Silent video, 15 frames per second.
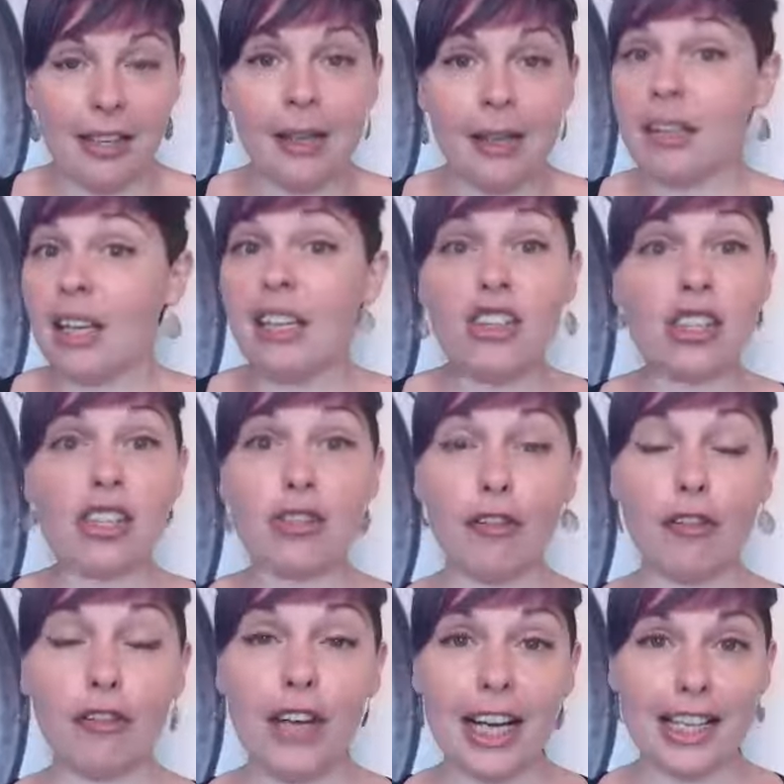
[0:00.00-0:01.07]
then it just
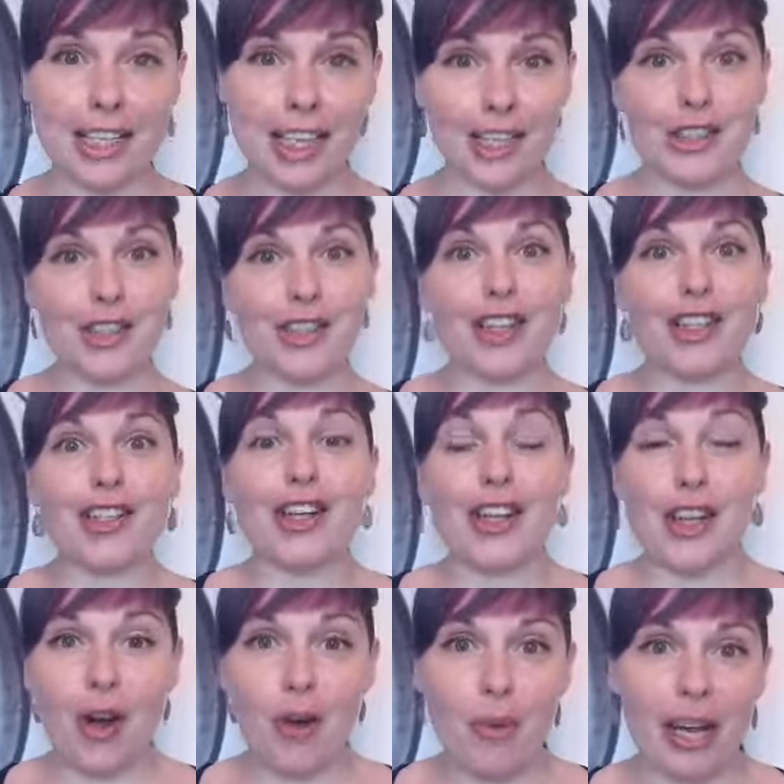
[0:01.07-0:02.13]
reflects, then you start
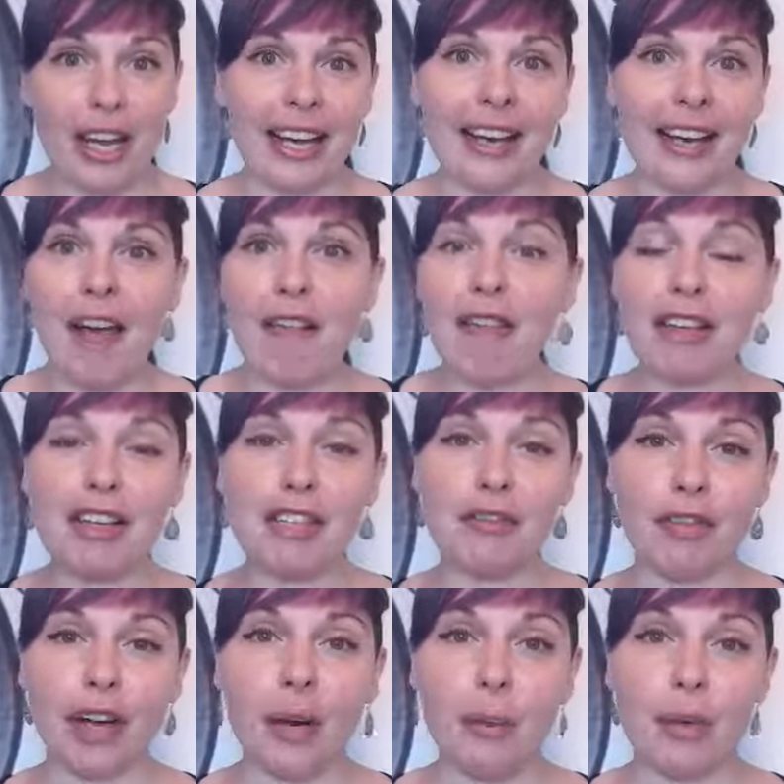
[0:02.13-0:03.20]
glowing and having this
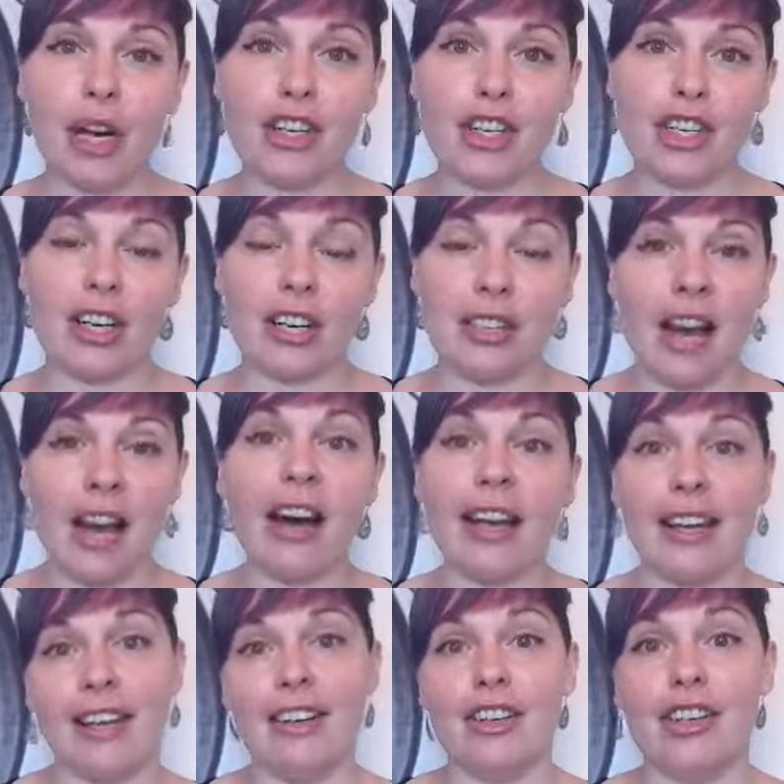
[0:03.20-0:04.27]
vibration and high
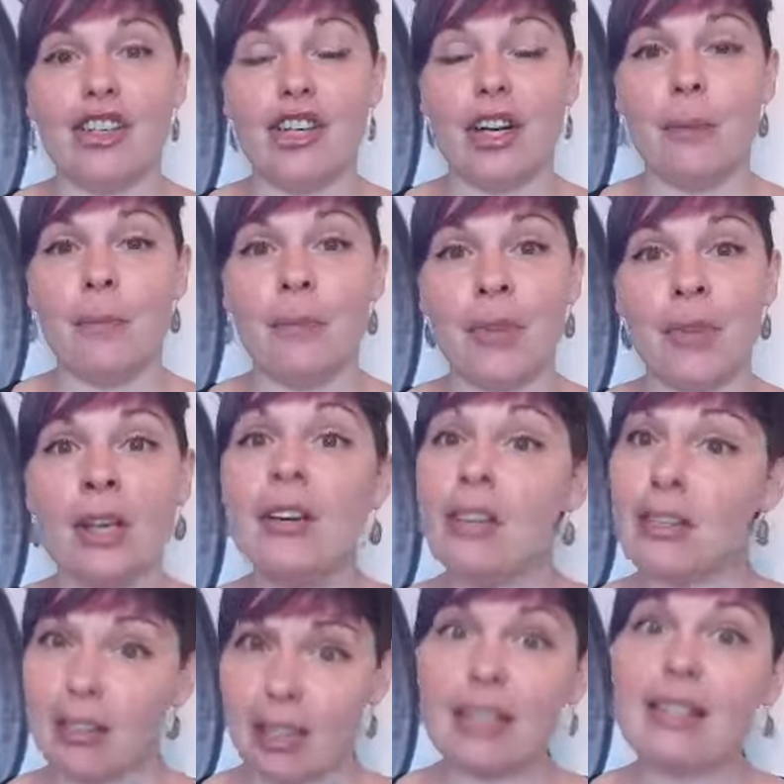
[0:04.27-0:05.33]
energy.
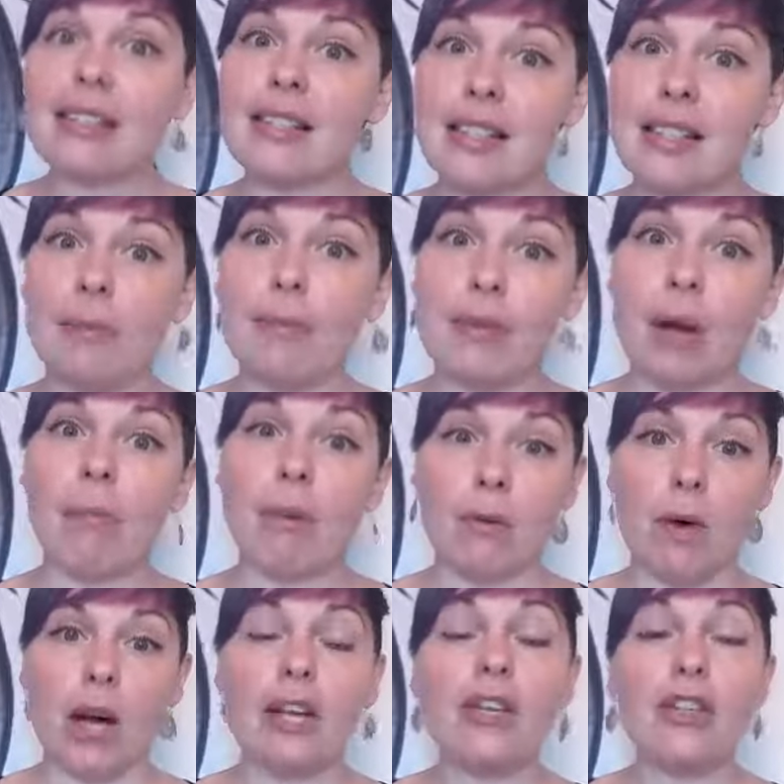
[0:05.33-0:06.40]
So that's tip number
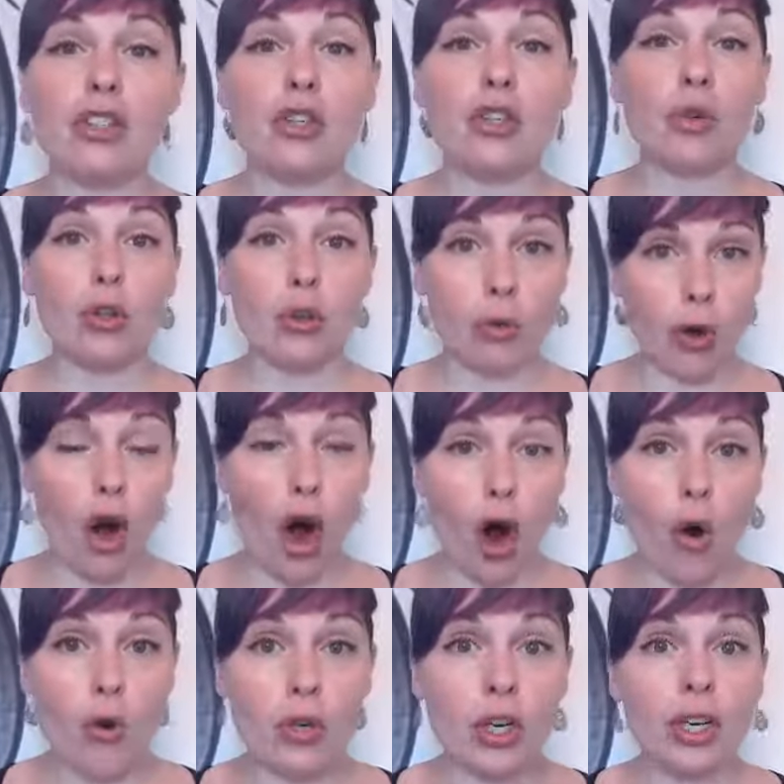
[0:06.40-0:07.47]
one, to
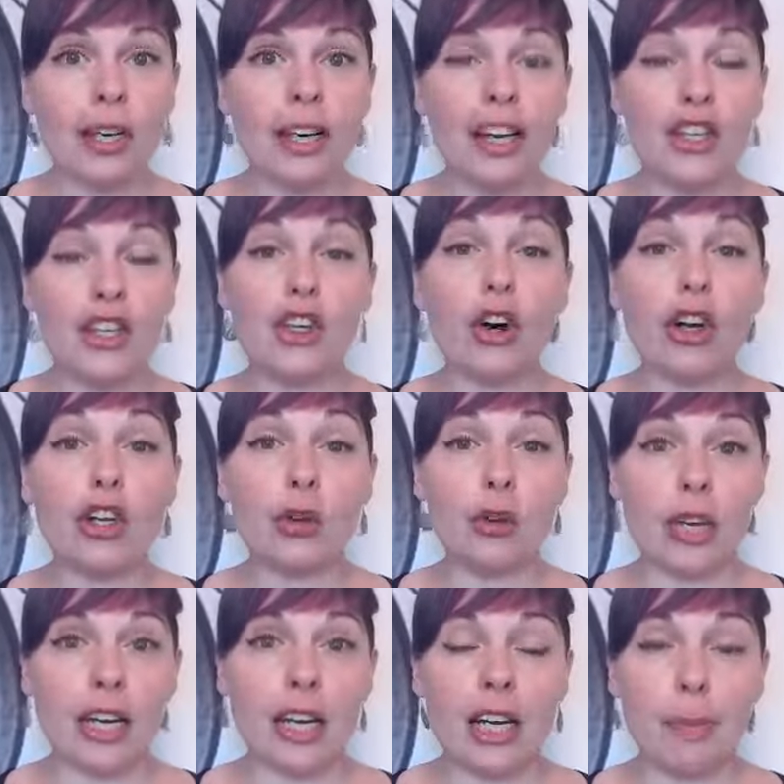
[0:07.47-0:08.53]
own your
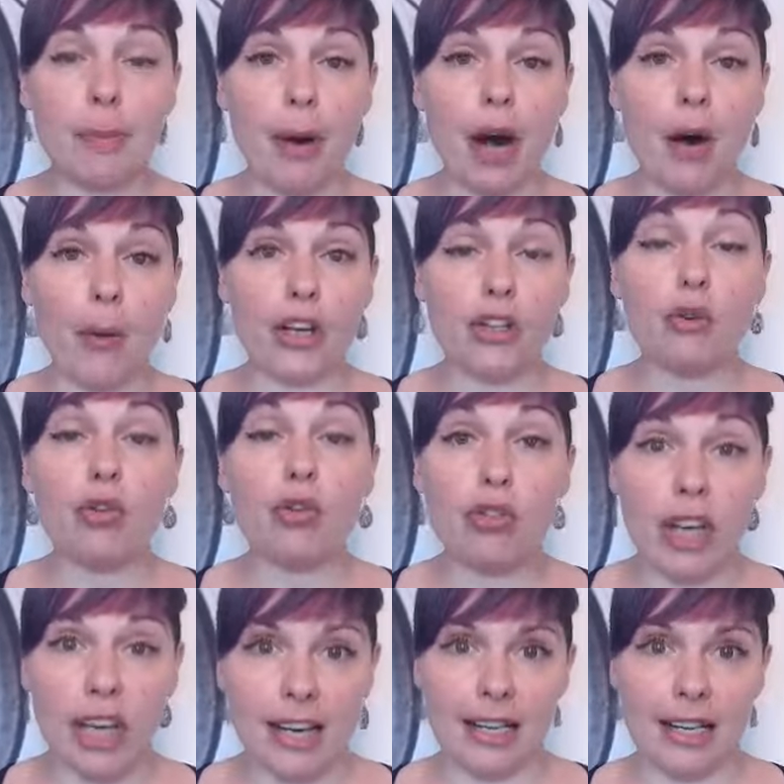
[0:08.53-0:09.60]
unique power, to
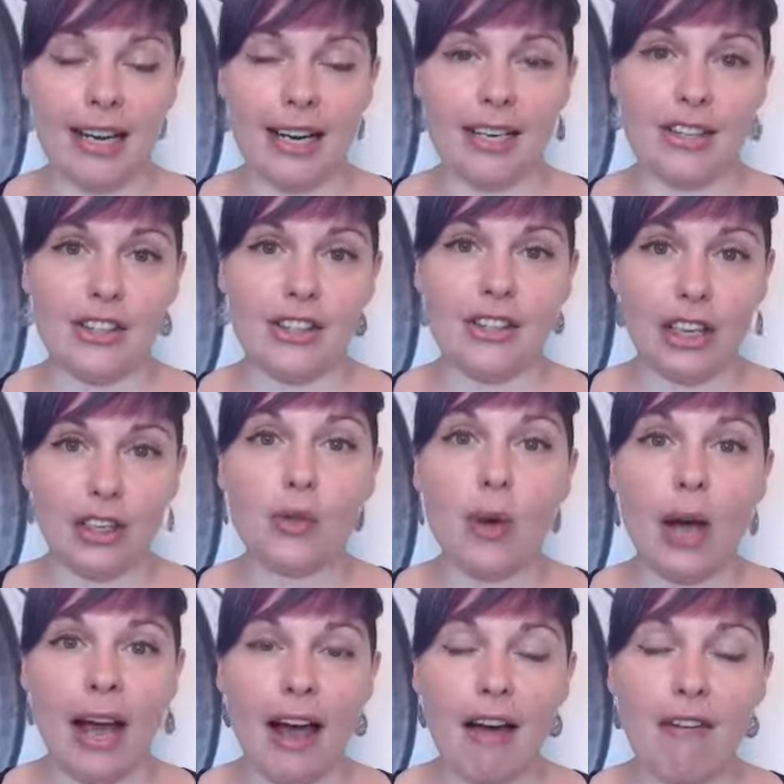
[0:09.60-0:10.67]
realize that you
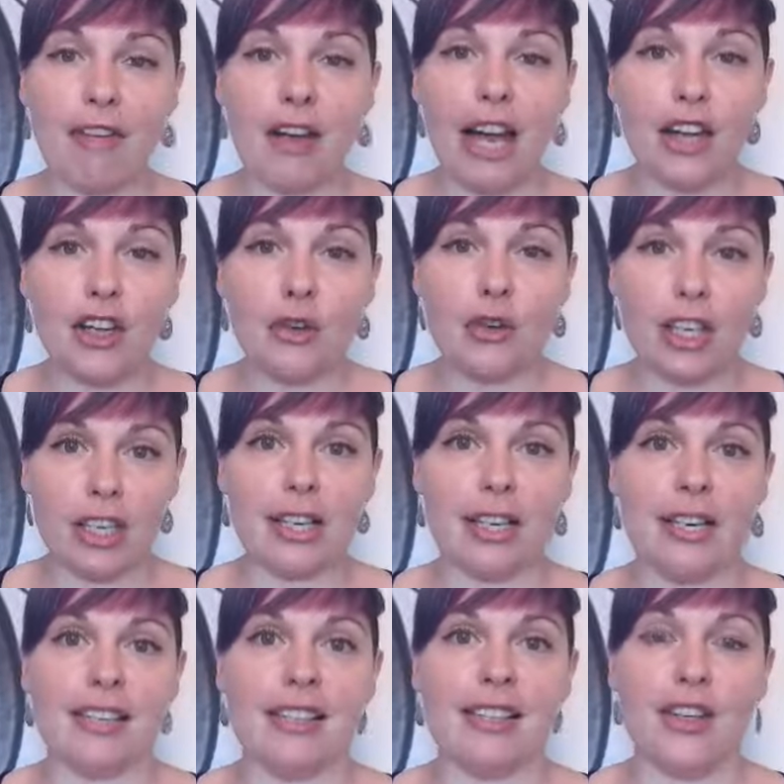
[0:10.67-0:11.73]
have a
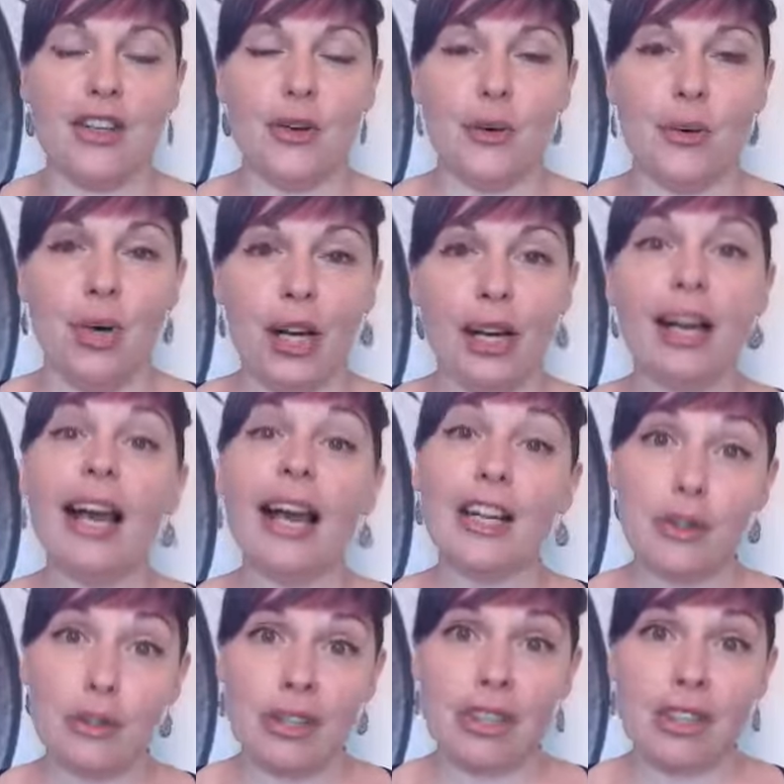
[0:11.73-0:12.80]
uniqueness in you and
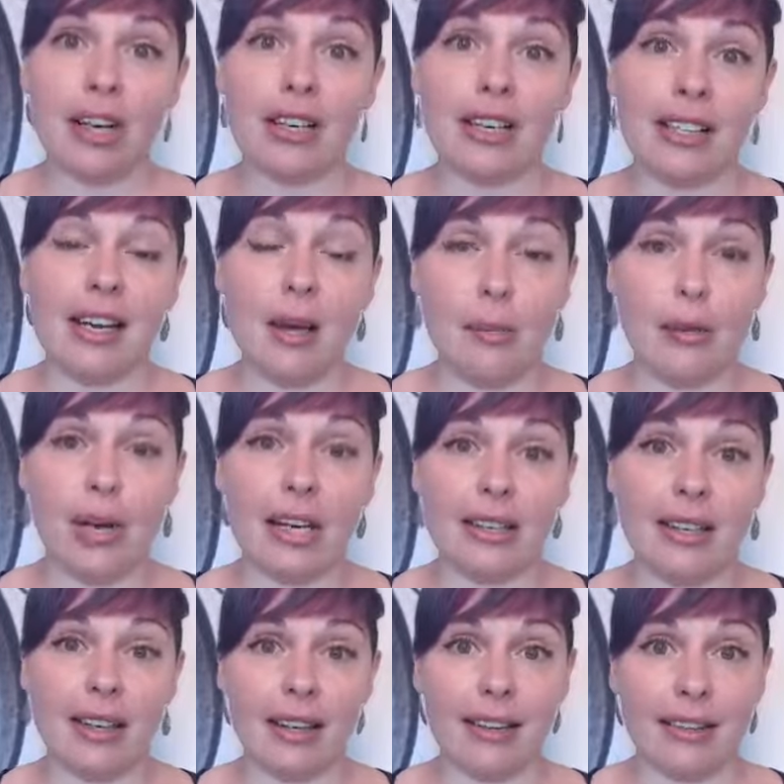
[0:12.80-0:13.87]
to start
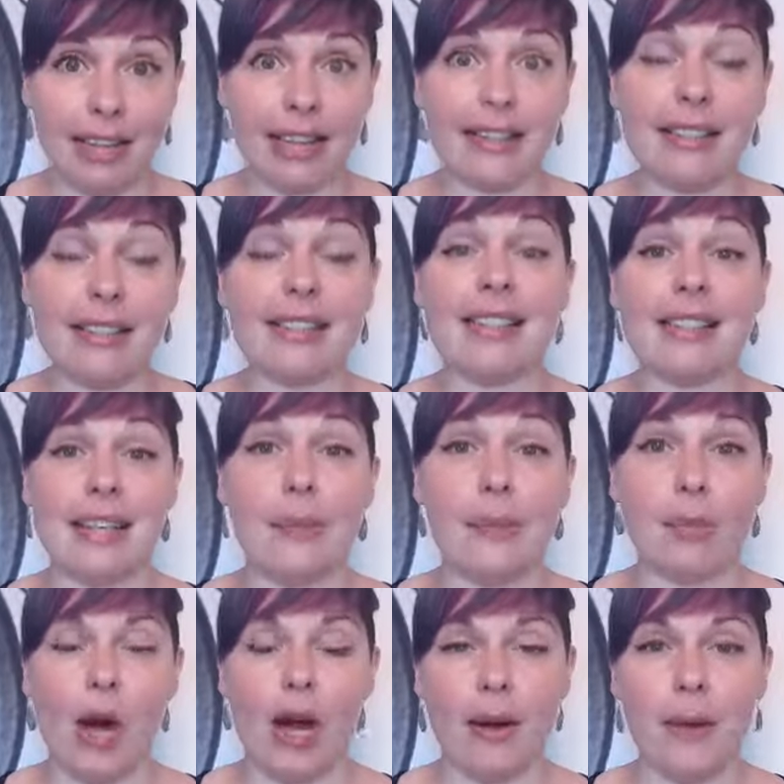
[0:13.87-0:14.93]
celebrating it. That is step
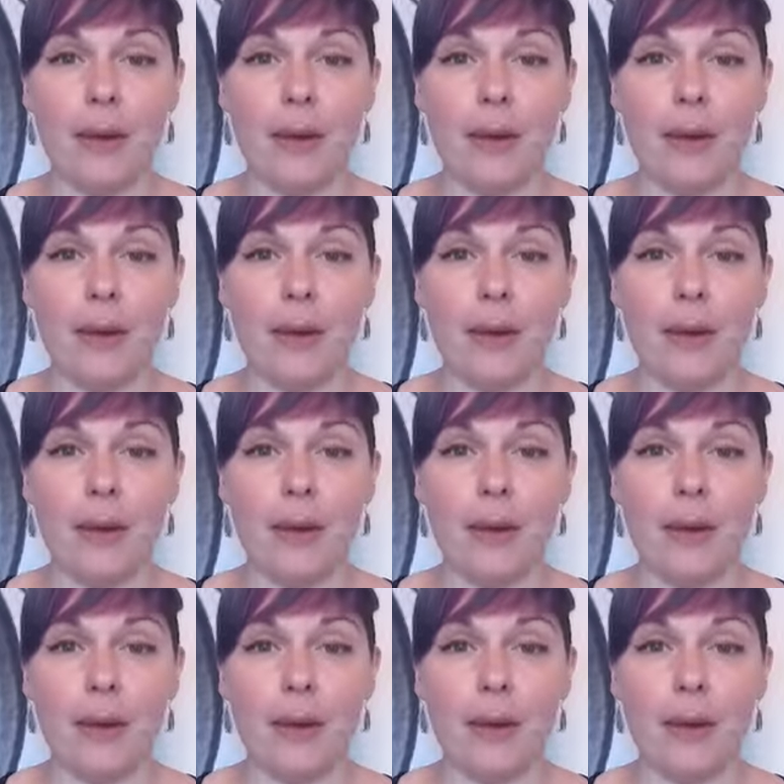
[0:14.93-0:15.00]
one.